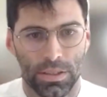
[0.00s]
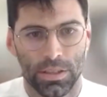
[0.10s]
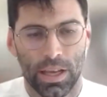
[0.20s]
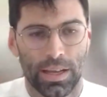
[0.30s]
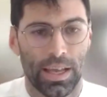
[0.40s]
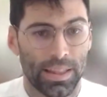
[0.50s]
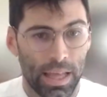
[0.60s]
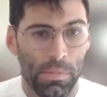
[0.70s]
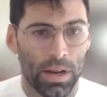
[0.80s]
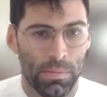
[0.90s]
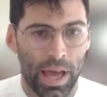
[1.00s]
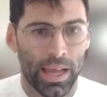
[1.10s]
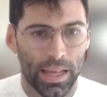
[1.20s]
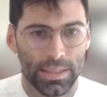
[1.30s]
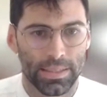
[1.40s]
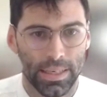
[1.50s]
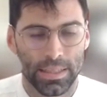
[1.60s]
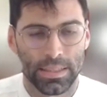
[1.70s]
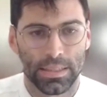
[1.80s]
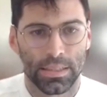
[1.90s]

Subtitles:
So you kind of get that money back in a sense.